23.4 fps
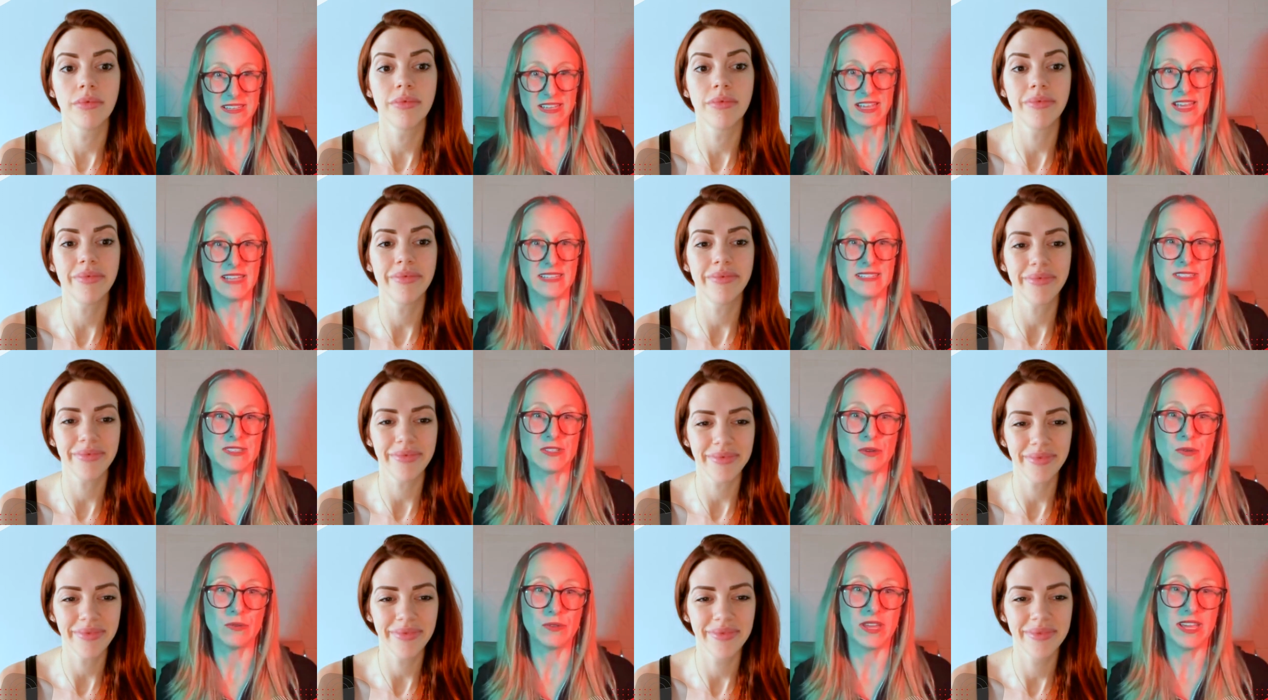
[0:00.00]
Speaker 1: Mm-hmm. And
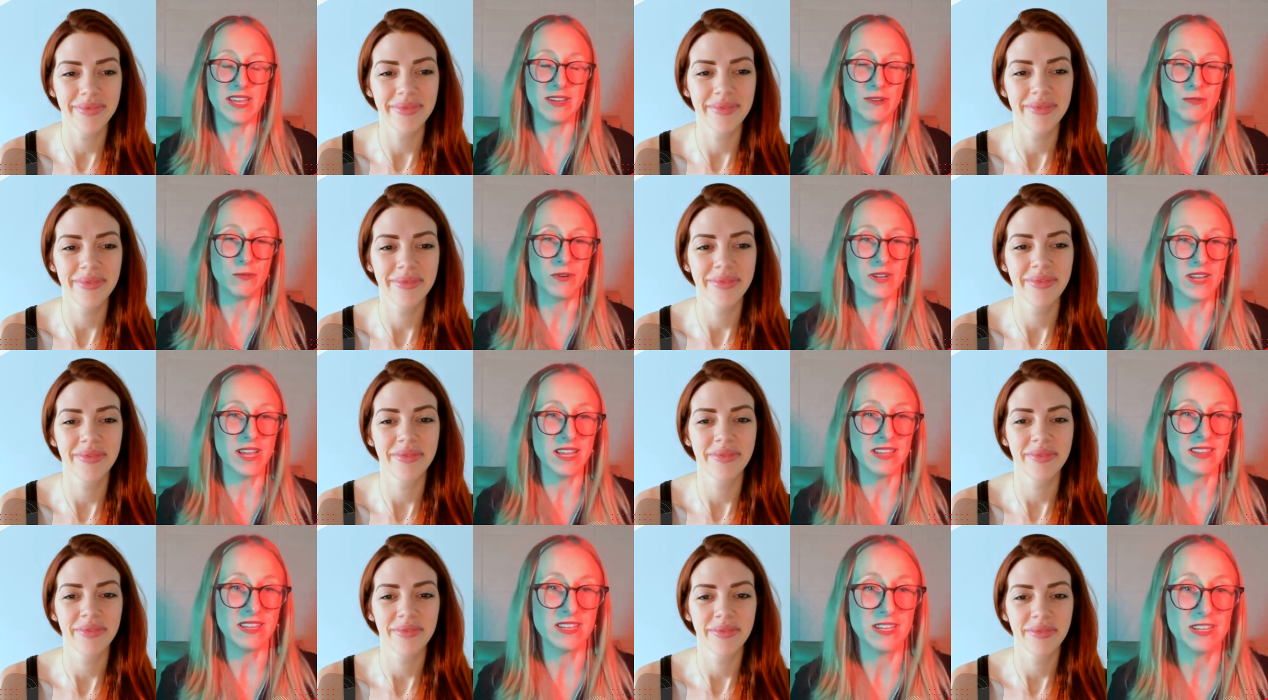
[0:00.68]
so, like, when
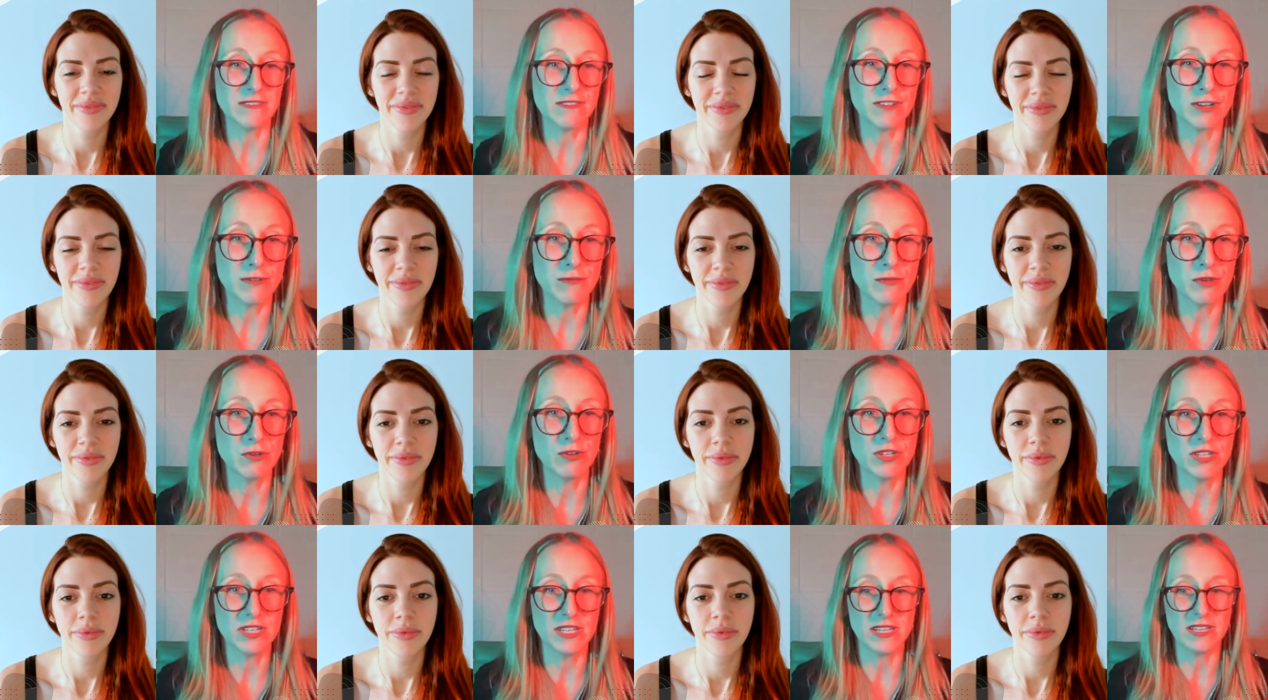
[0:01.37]
I think of
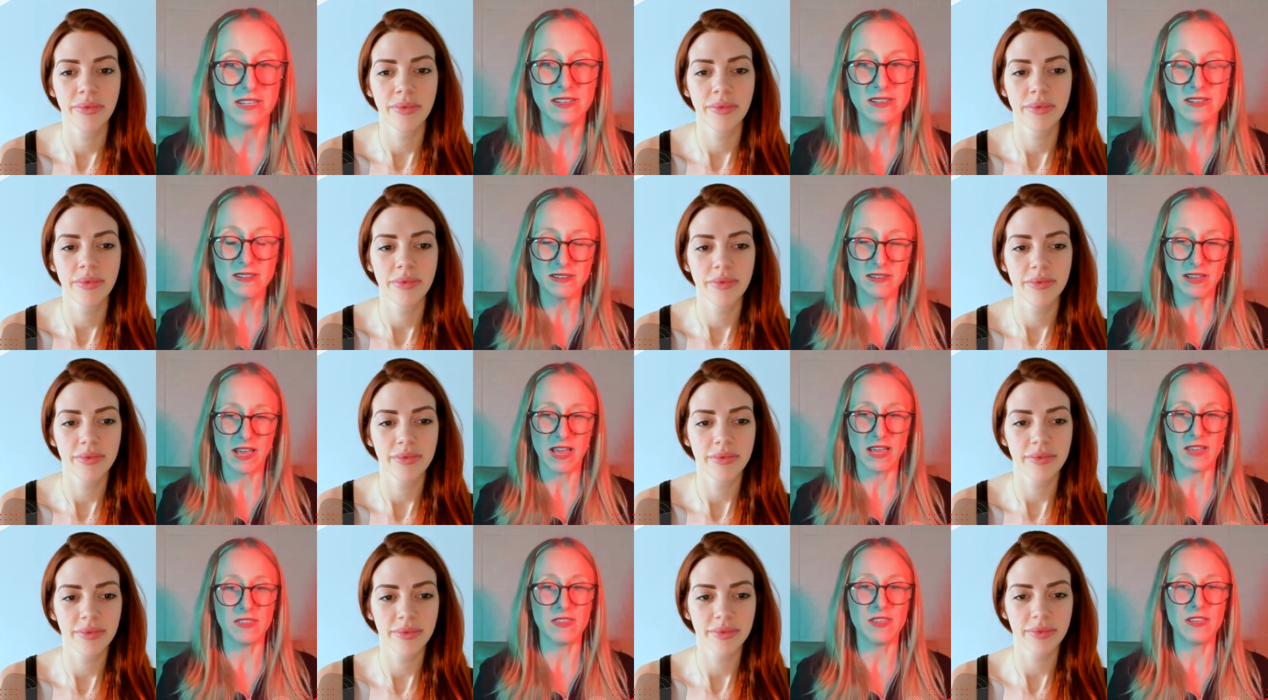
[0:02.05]
community,
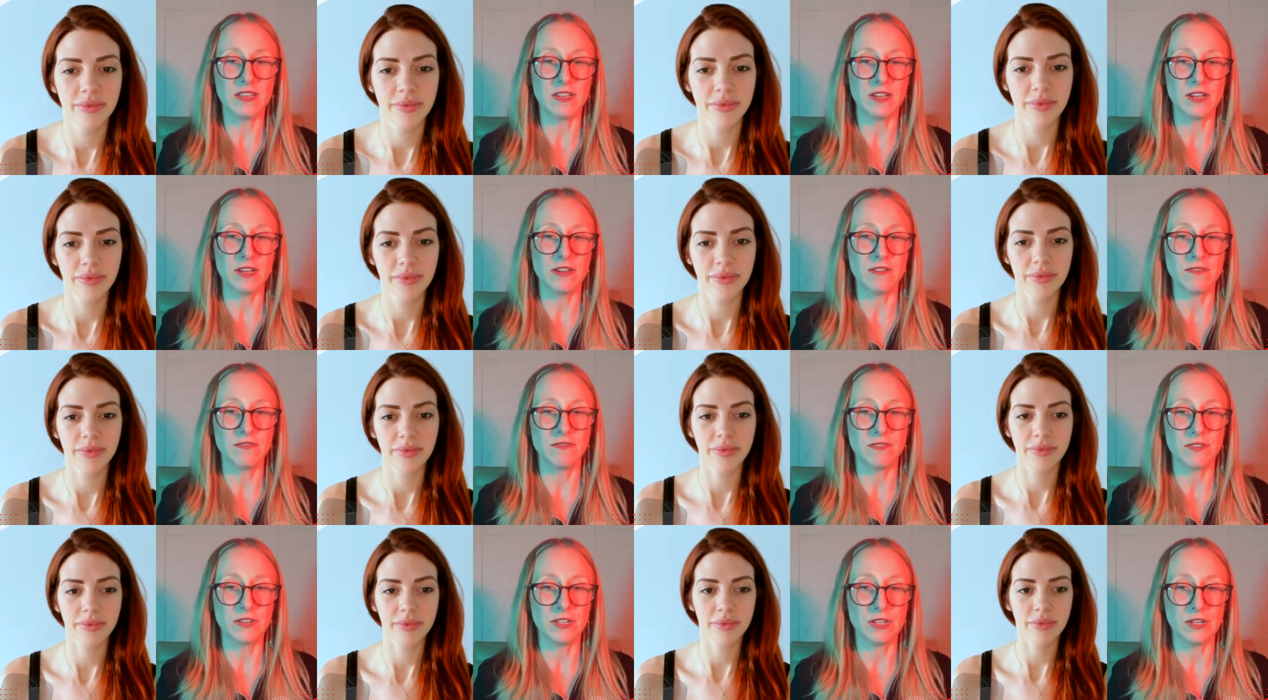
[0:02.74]
I think
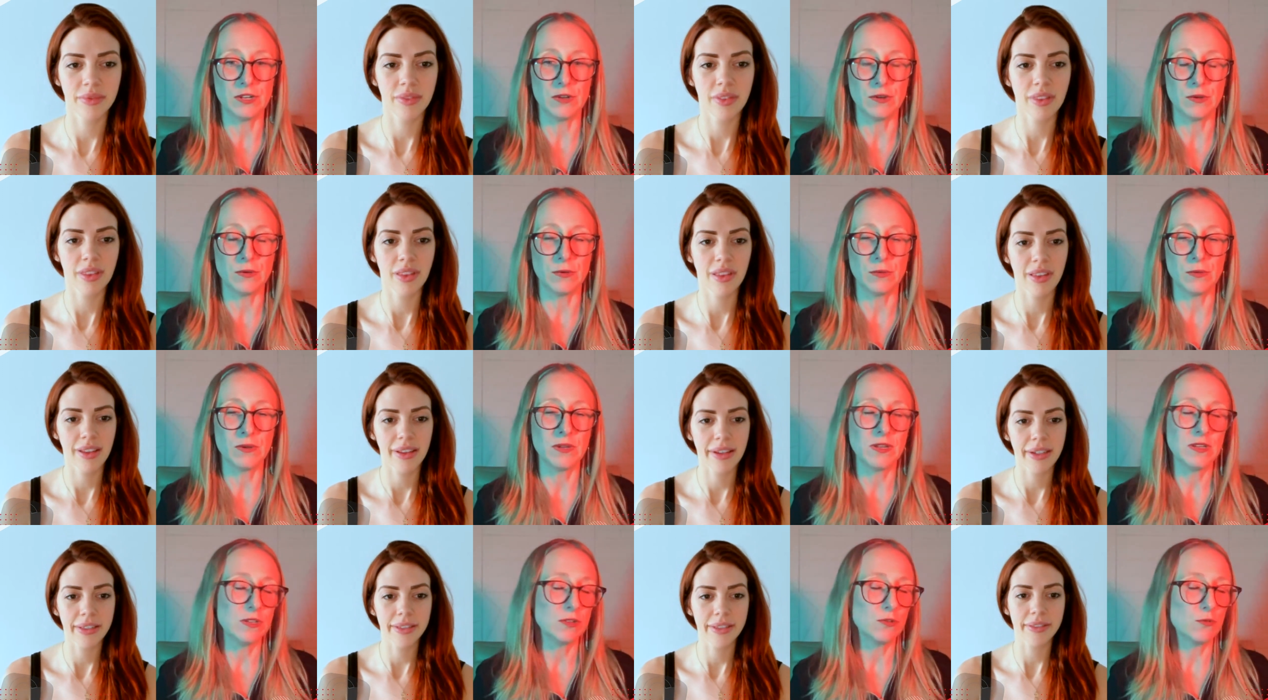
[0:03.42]
of, you know,
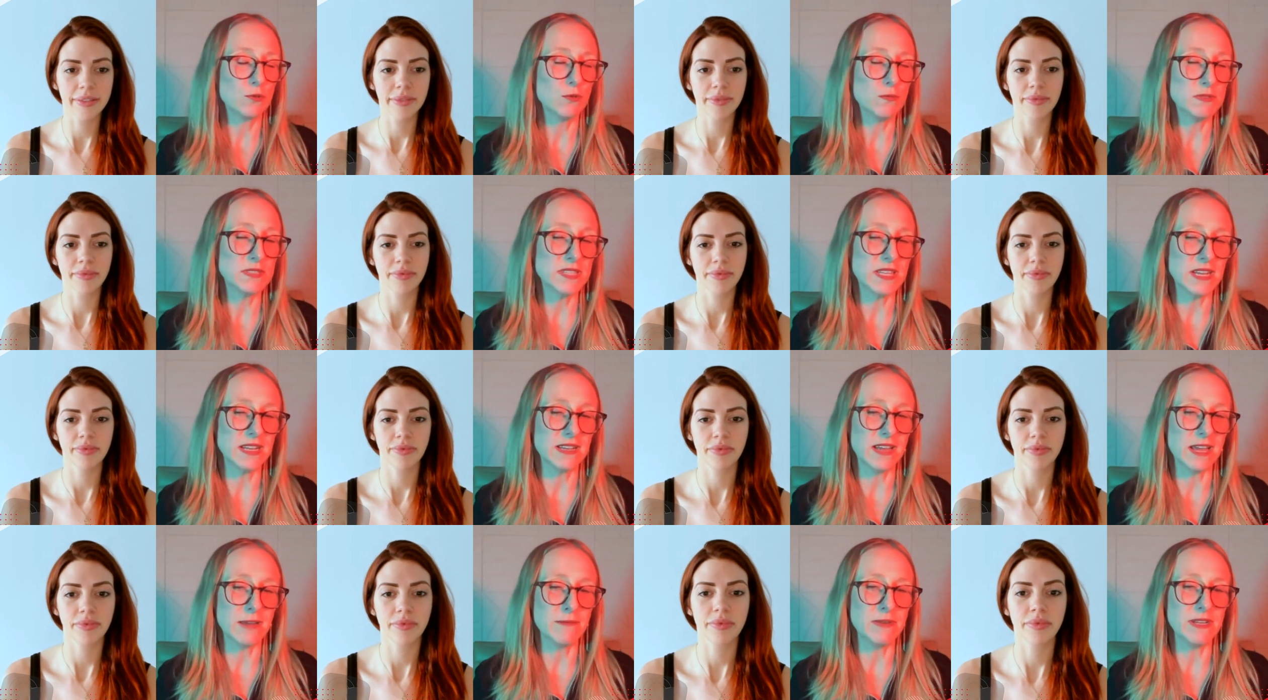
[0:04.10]
groups
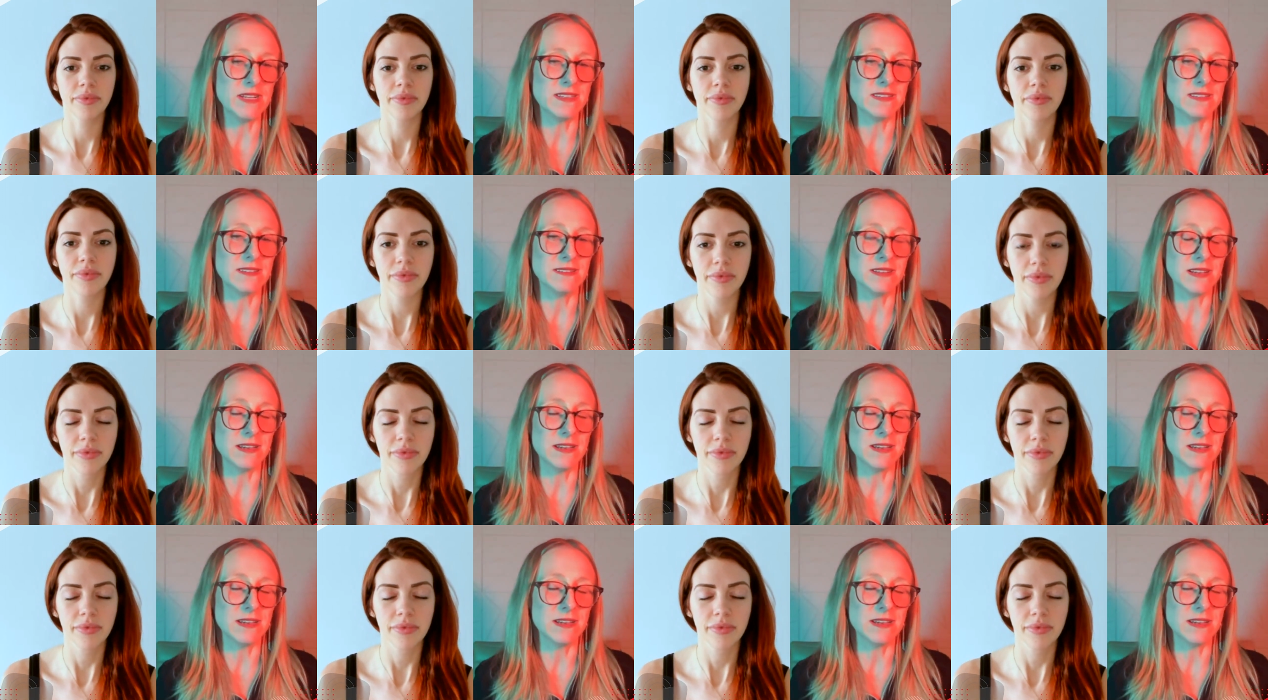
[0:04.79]
that I'm in